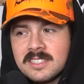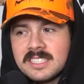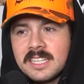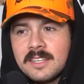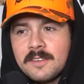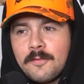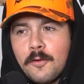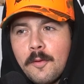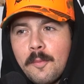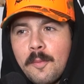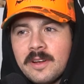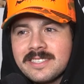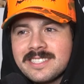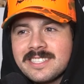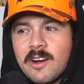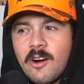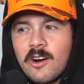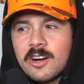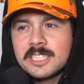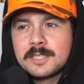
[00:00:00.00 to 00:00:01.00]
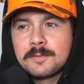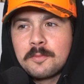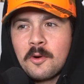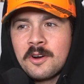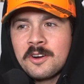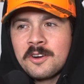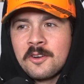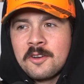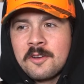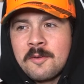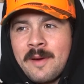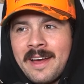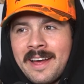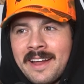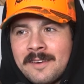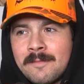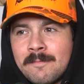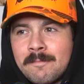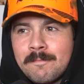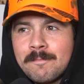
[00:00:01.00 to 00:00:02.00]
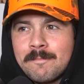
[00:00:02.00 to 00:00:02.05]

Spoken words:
is the hardest sport known to man.